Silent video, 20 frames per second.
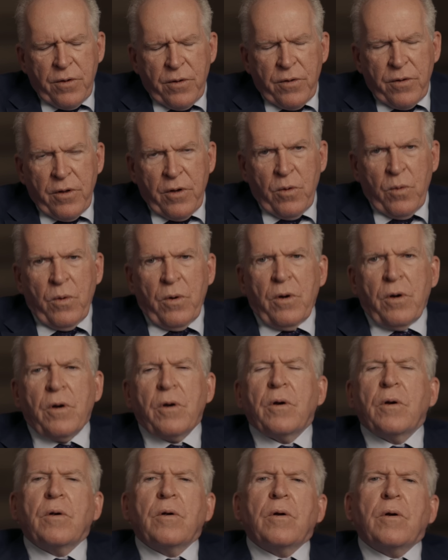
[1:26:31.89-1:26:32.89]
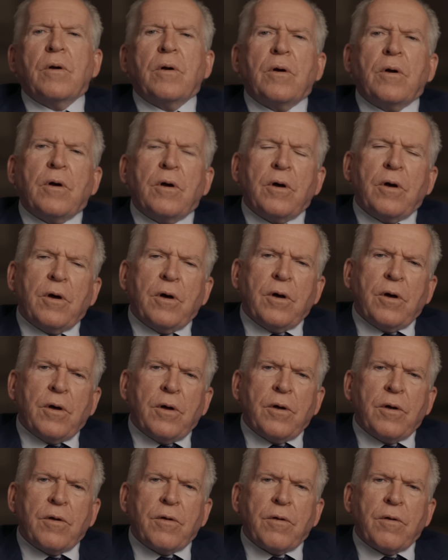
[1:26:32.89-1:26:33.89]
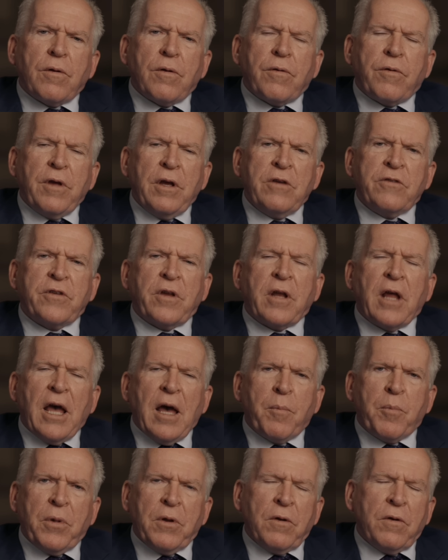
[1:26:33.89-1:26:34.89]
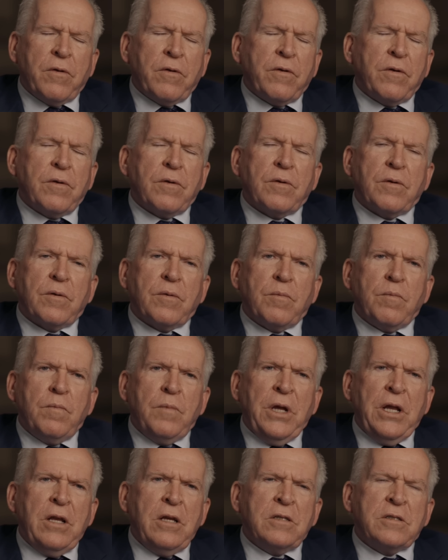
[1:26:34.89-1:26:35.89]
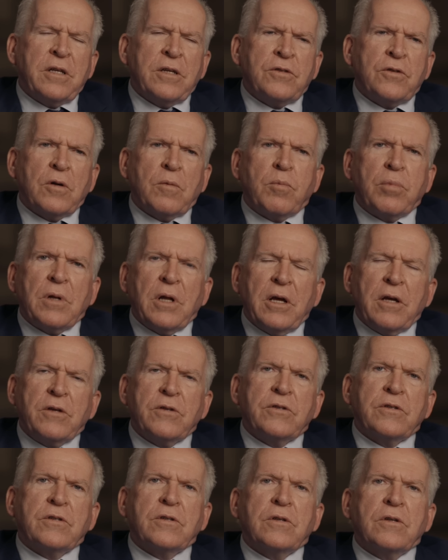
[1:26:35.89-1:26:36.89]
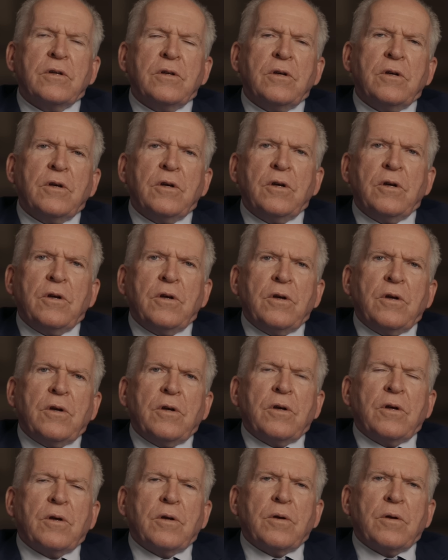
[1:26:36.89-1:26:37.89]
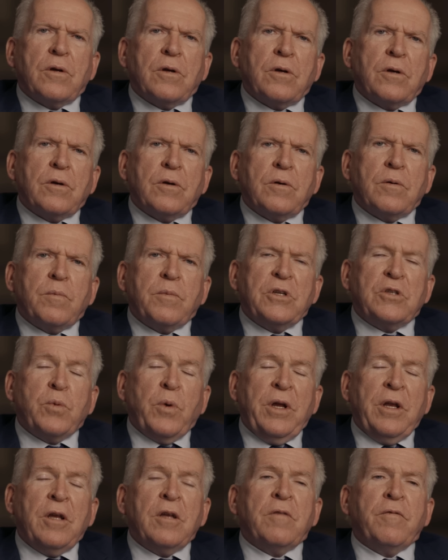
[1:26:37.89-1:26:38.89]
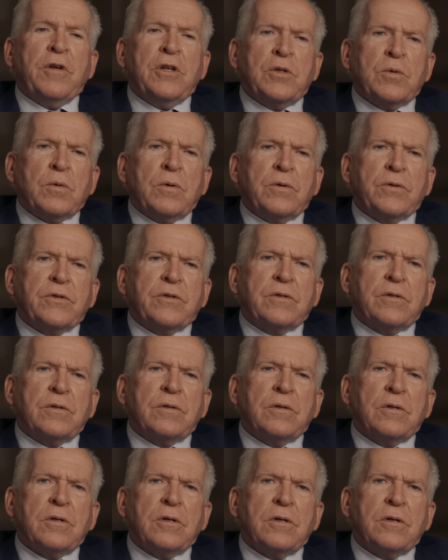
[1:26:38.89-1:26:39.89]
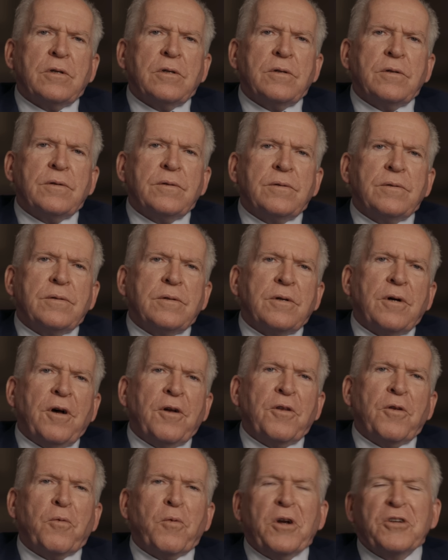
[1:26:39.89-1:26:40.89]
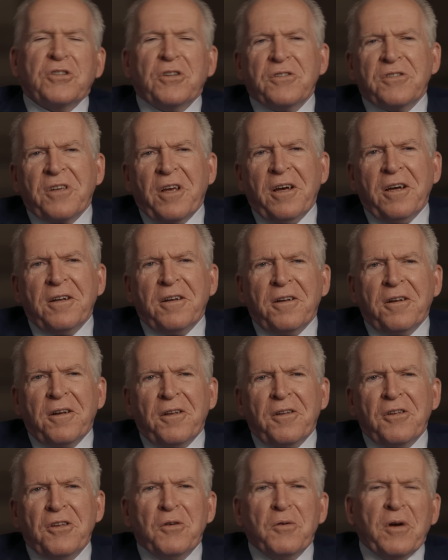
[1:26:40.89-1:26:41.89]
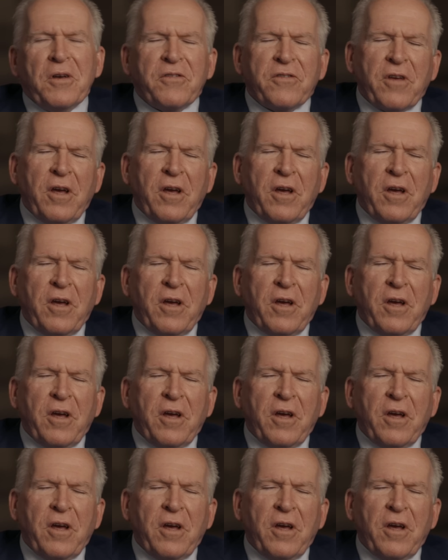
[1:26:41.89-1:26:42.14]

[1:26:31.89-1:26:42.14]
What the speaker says: There were things that happened, meetings that took place between individuals on the Russian side and on the U.S.